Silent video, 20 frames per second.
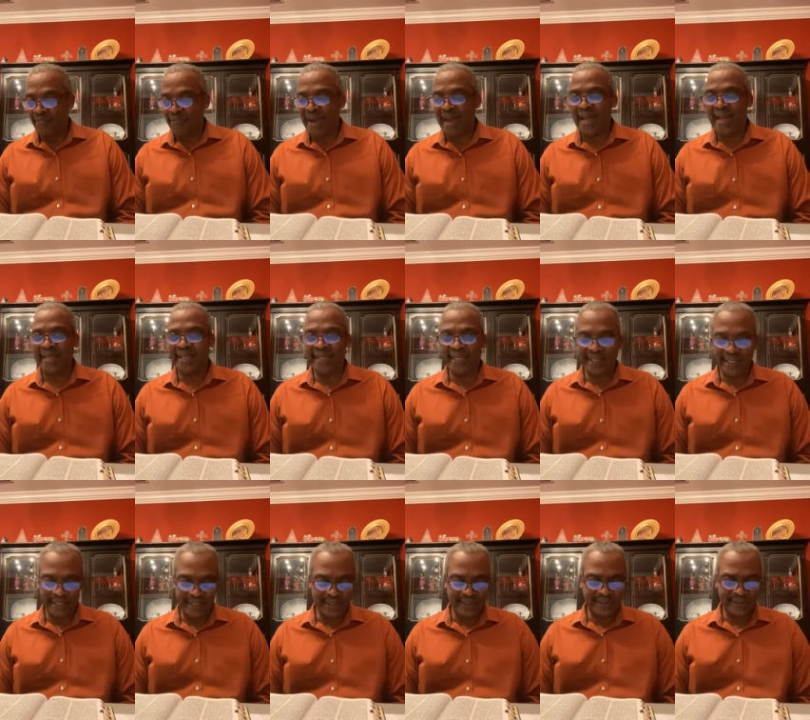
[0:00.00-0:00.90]

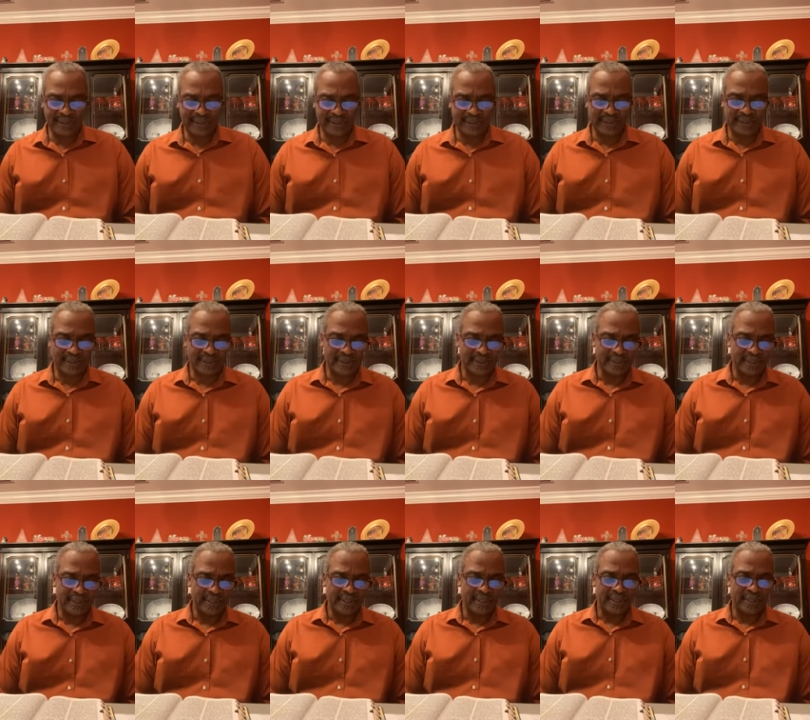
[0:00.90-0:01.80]
reminding us
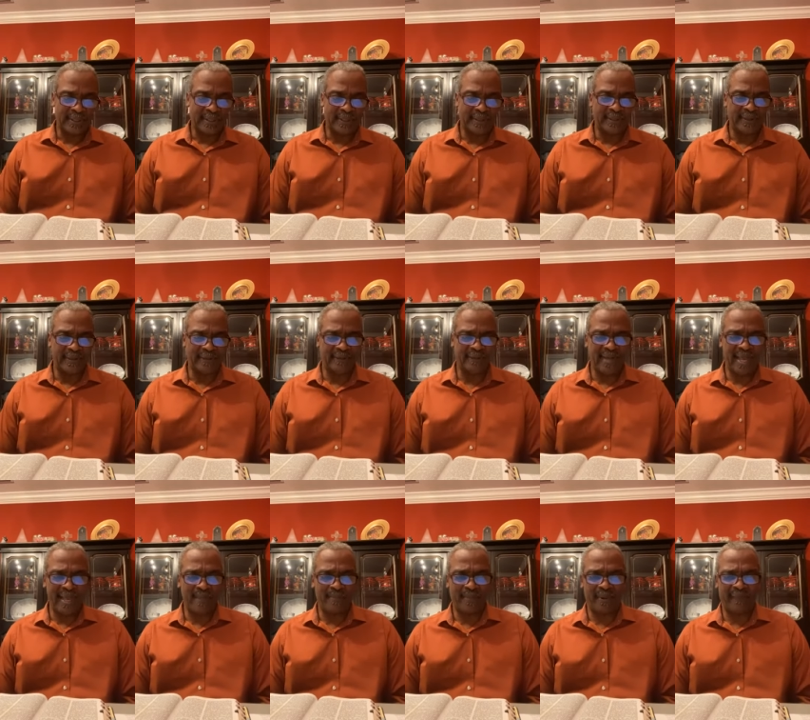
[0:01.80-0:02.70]

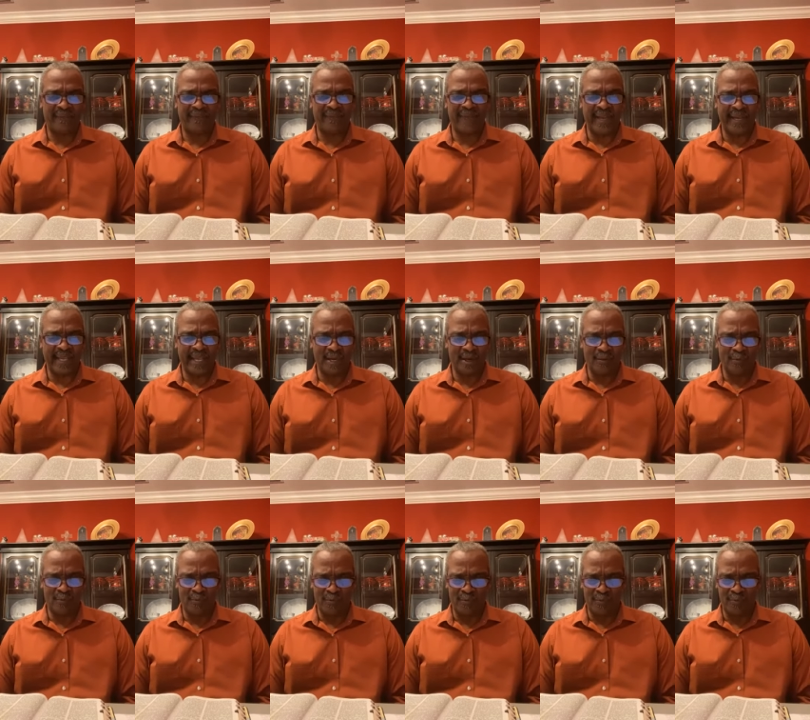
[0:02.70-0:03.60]
of a
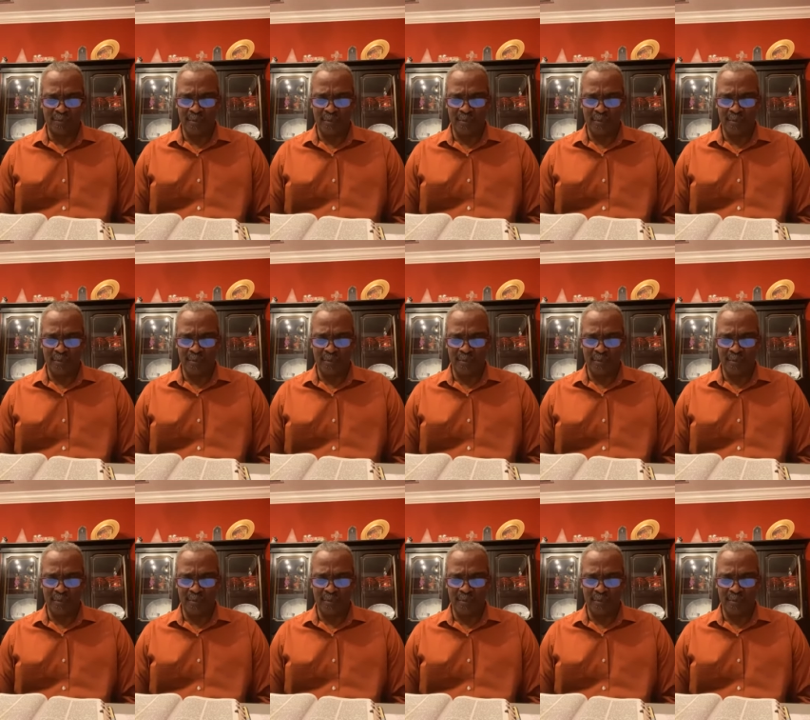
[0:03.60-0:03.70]
prophetic